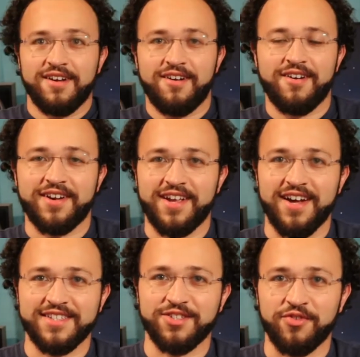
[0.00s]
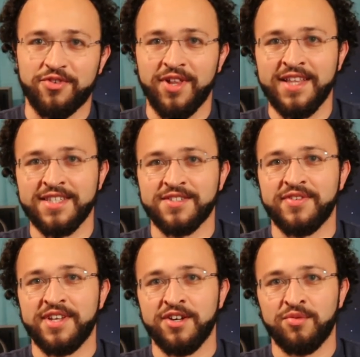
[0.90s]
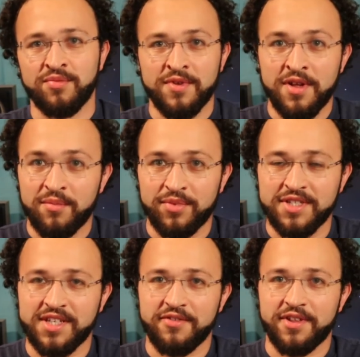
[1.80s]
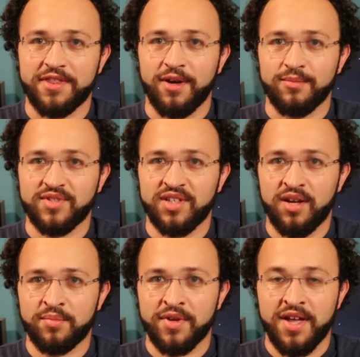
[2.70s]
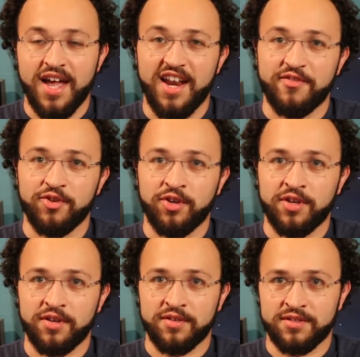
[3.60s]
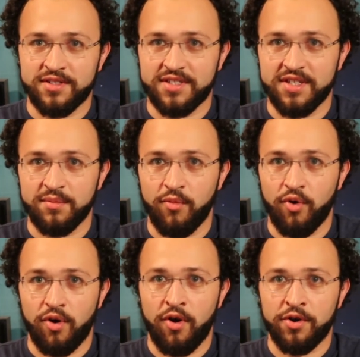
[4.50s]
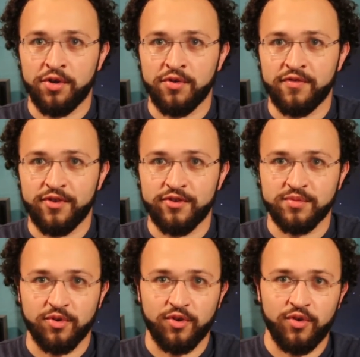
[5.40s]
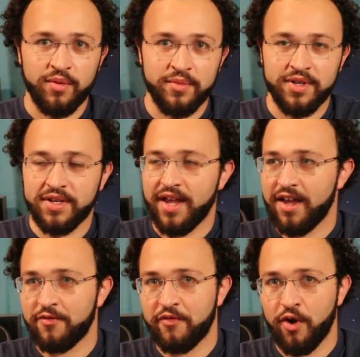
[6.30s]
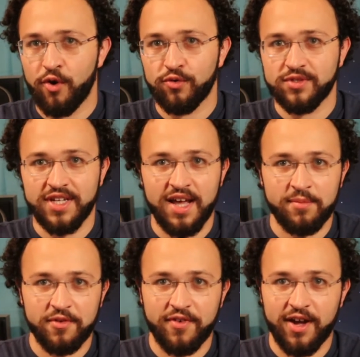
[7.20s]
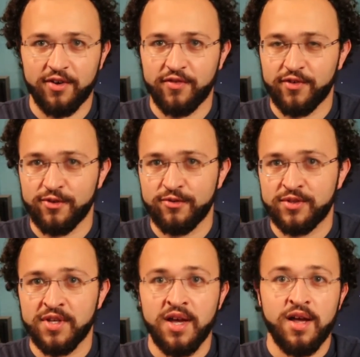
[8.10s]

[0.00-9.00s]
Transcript: Alright guys, so if you like this video, please give it a thumbs up. And if you're looking to see more audio reviews, more equipment, headphones, amplifier reviews,